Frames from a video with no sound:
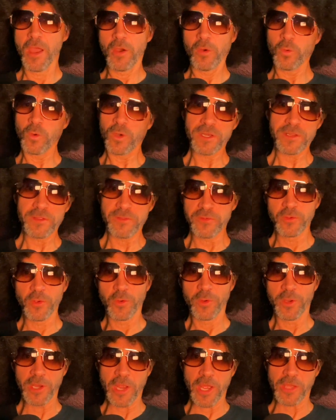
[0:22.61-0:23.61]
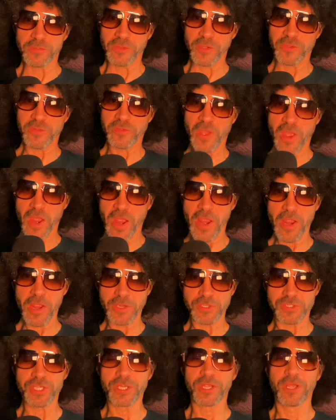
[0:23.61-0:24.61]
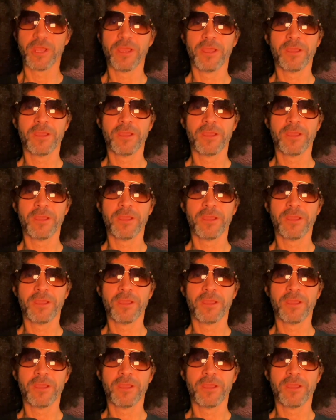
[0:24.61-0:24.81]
what he's doing at this age